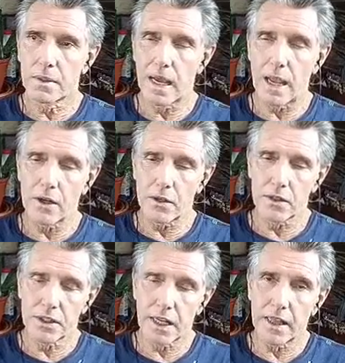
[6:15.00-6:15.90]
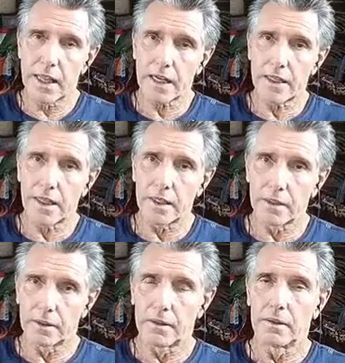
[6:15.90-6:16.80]
kind of selecting,
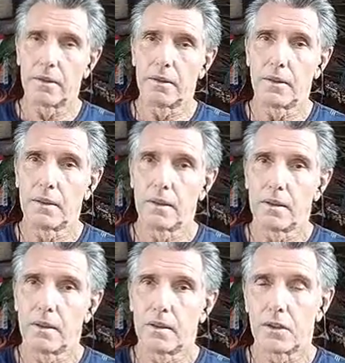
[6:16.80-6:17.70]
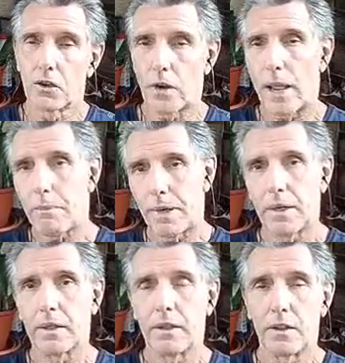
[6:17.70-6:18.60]

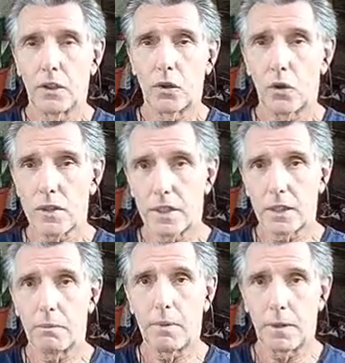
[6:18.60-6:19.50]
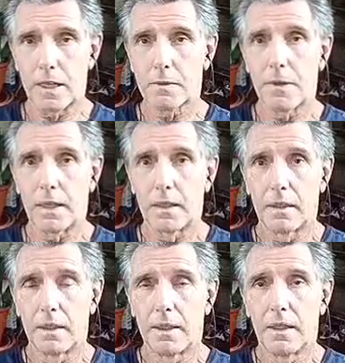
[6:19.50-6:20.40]
trapping the toxic plasma
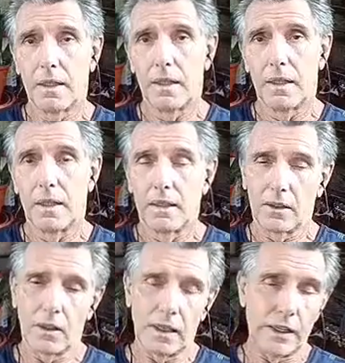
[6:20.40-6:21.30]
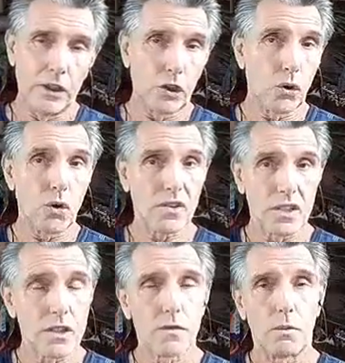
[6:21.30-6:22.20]
and the
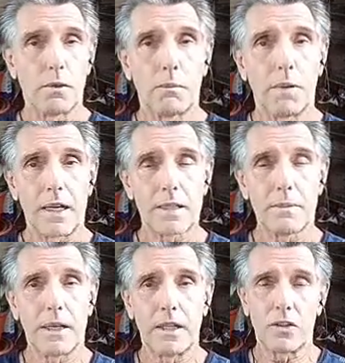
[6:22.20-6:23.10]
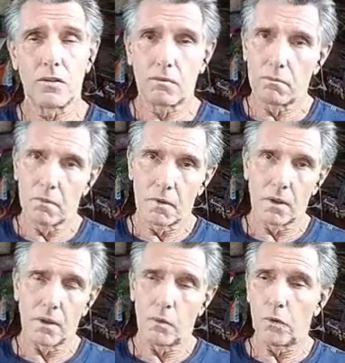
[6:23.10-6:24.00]
toxins from the plasma. And
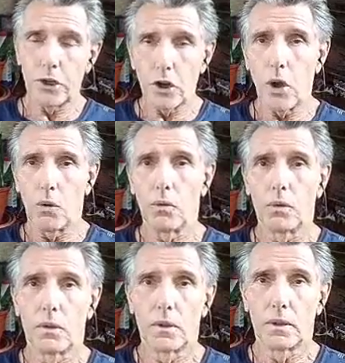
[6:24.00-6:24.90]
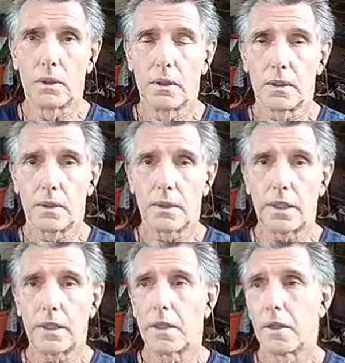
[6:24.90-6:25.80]
we know
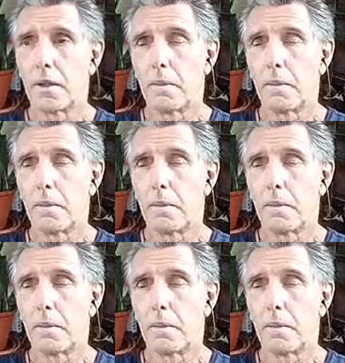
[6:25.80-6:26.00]
that